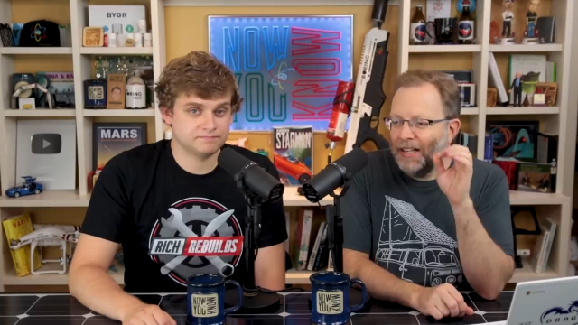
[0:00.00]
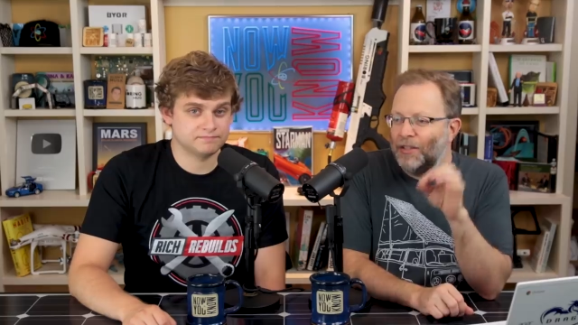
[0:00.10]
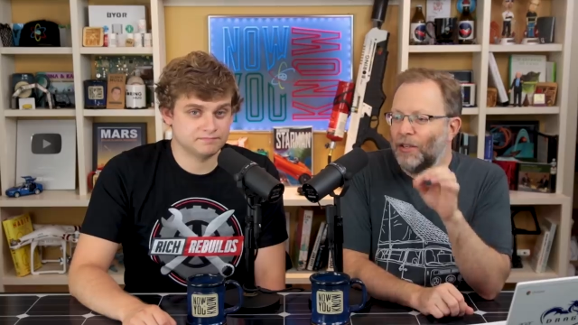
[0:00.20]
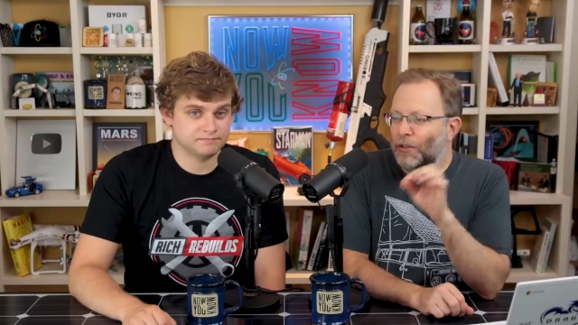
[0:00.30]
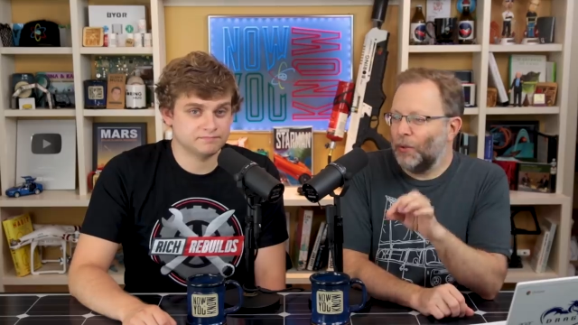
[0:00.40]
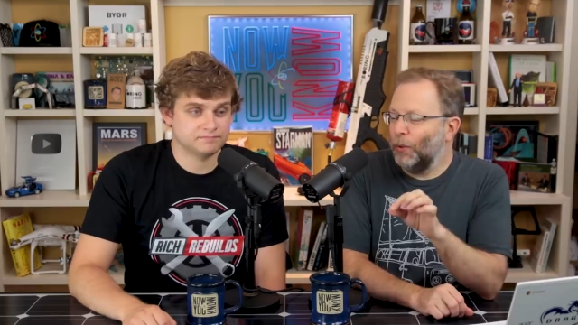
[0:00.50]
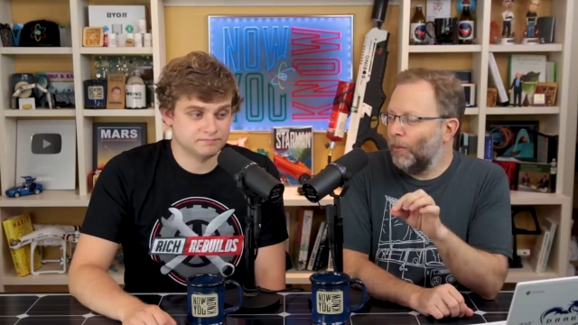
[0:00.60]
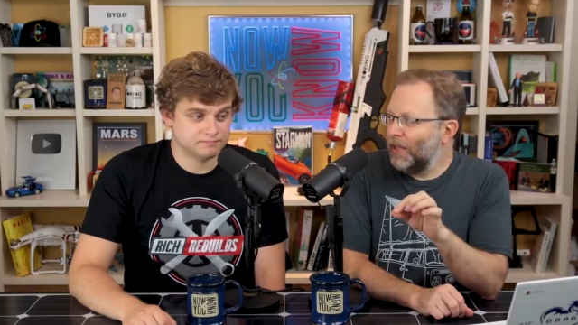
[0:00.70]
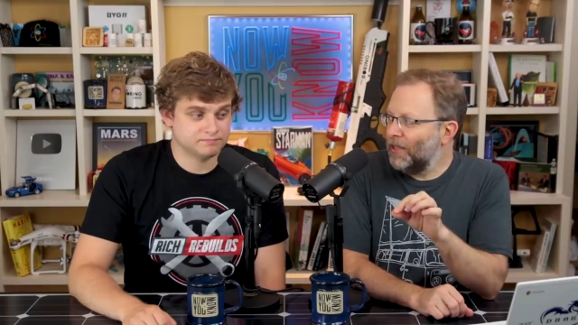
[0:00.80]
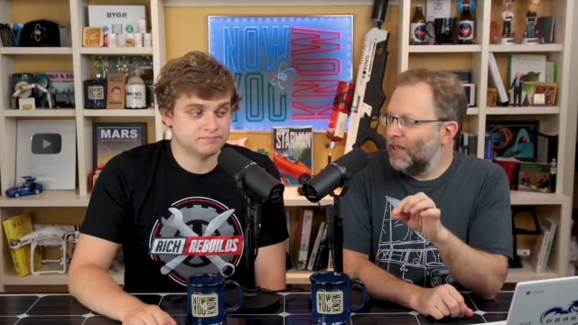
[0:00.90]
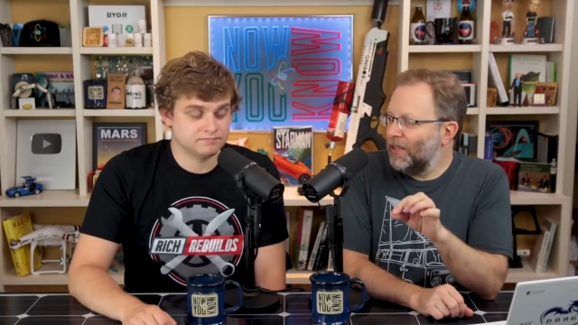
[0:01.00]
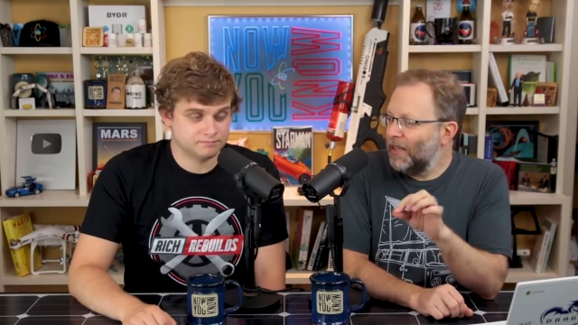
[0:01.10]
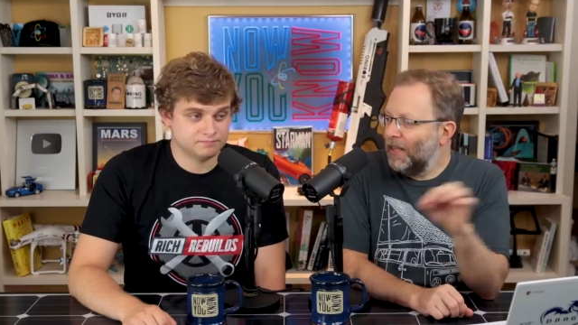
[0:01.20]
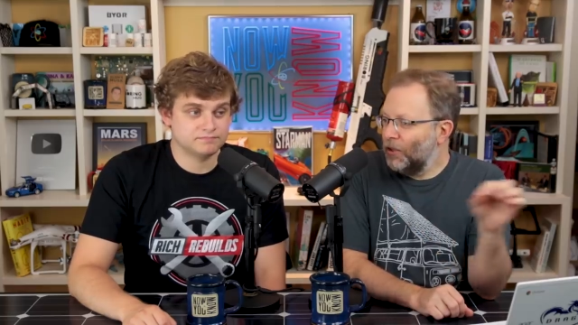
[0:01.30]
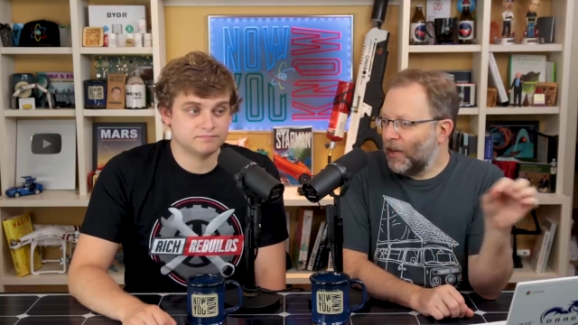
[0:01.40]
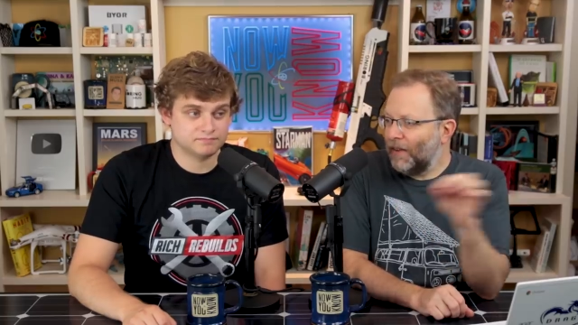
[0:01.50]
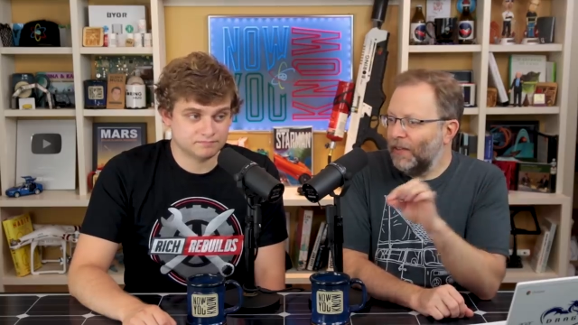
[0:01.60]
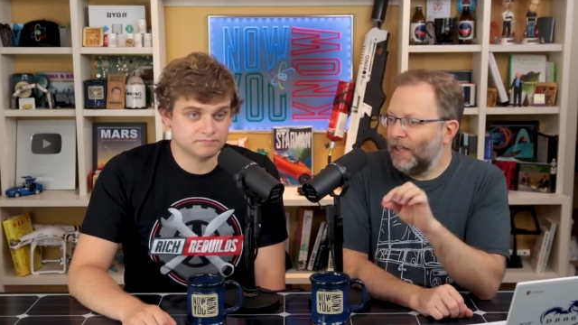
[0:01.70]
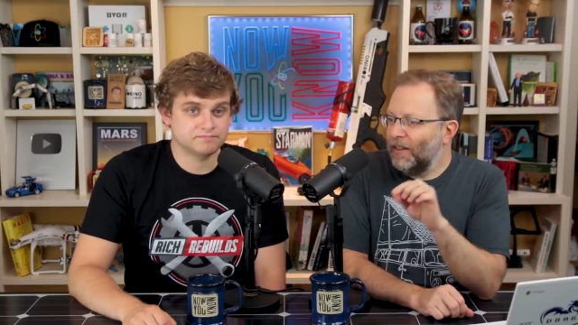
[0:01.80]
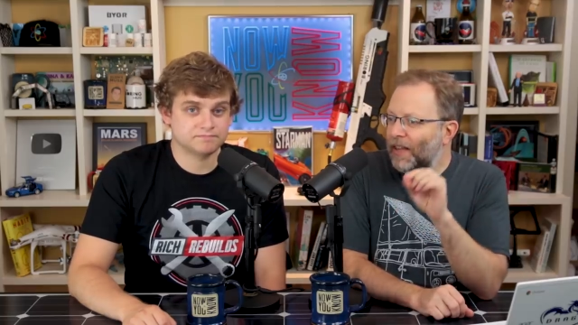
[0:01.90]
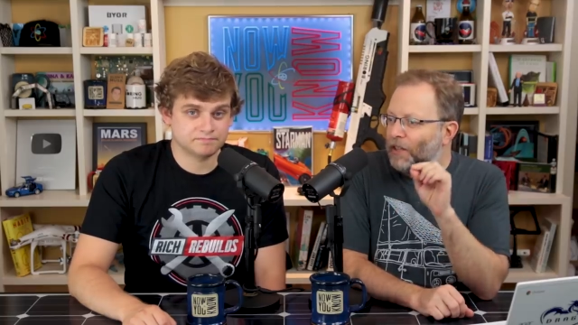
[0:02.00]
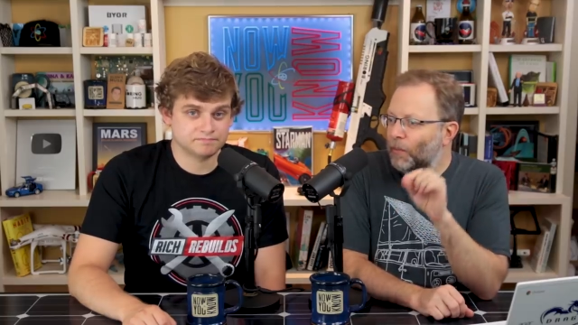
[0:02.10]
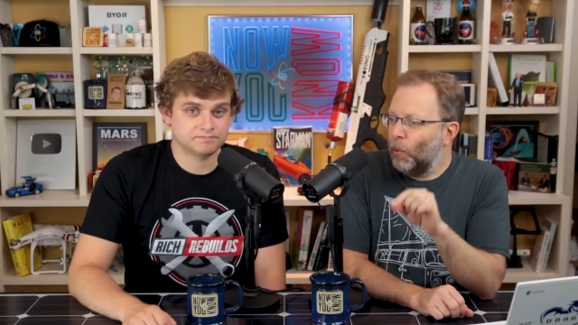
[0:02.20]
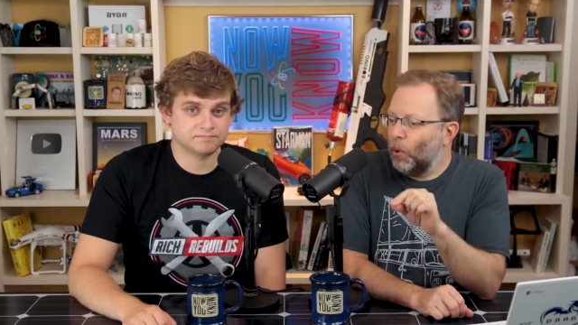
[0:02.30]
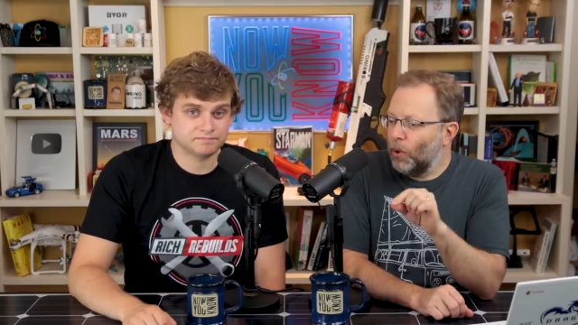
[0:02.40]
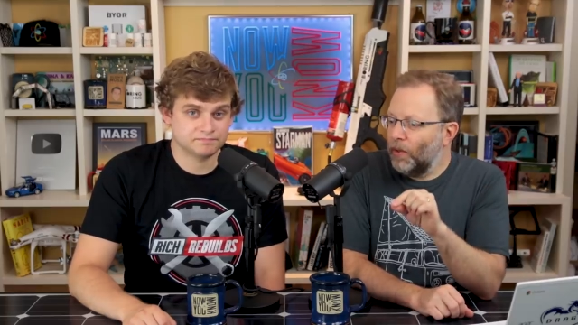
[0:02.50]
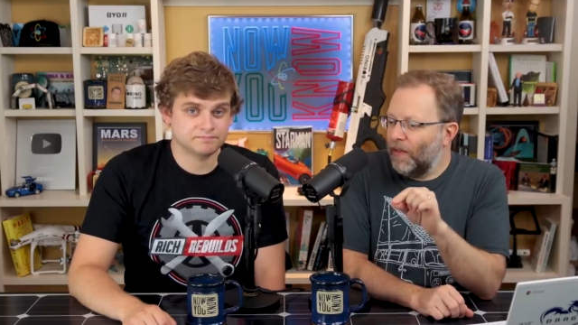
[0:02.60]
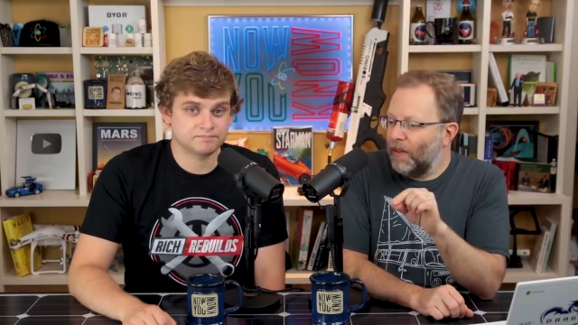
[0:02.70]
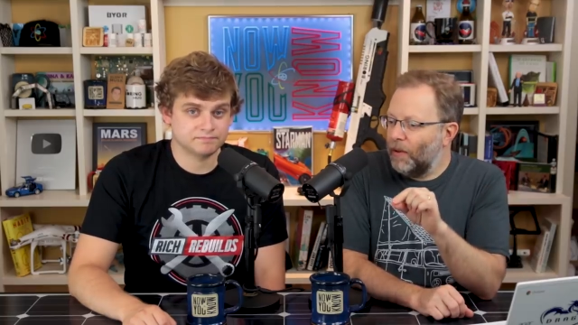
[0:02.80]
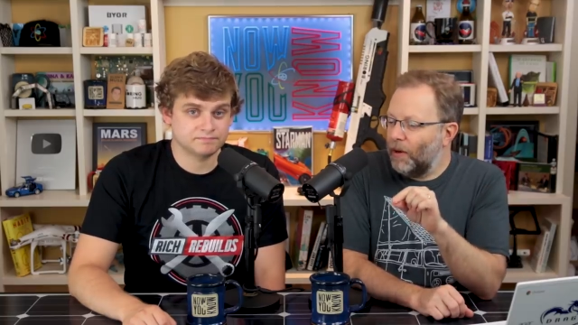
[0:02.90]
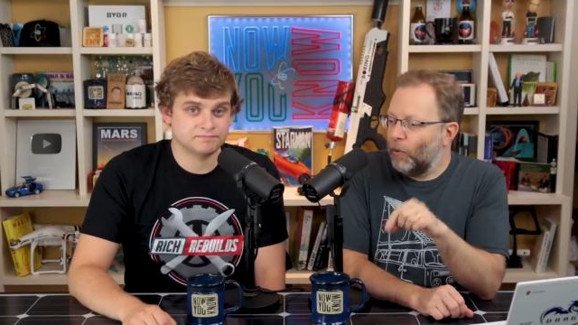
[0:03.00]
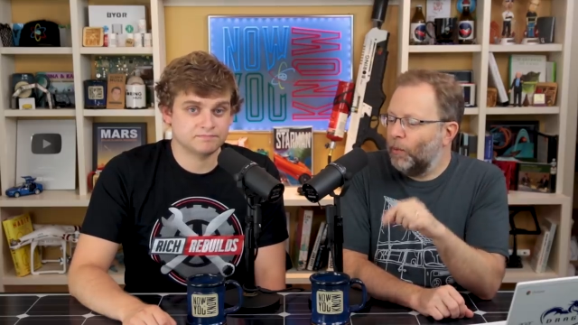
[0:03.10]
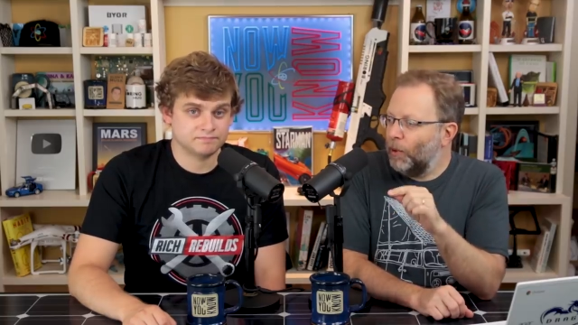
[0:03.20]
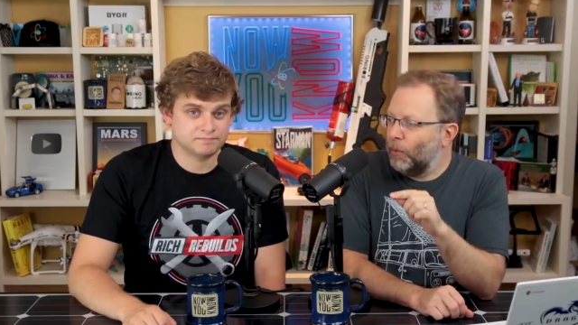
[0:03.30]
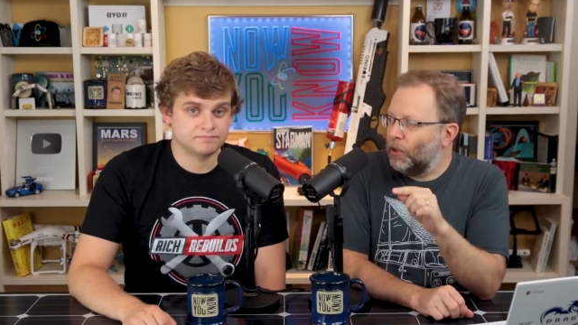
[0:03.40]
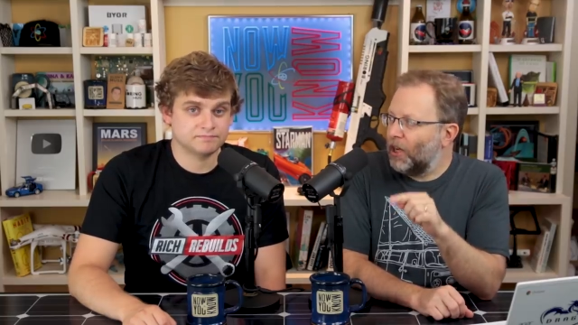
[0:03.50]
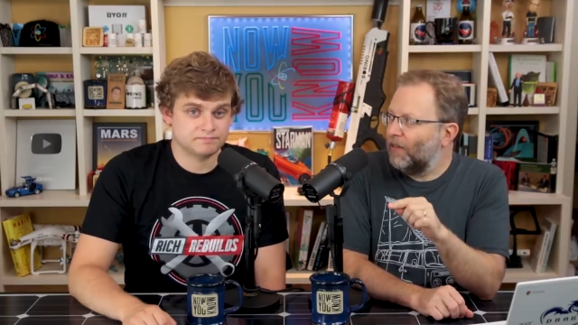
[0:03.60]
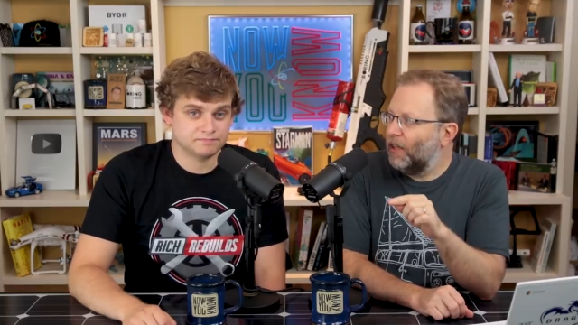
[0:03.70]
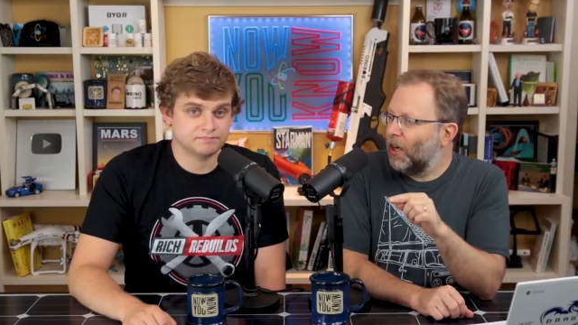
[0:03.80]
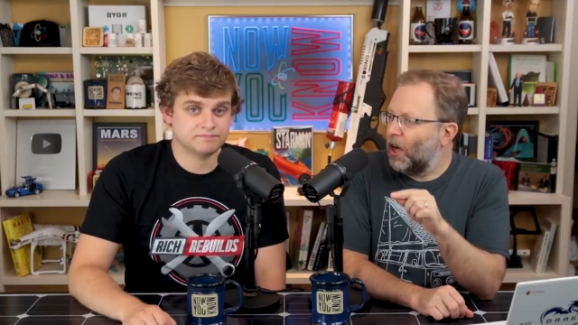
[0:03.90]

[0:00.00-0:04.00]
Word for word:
Speaker 1: Kids on school buses traveling, that's more than the number of people traveling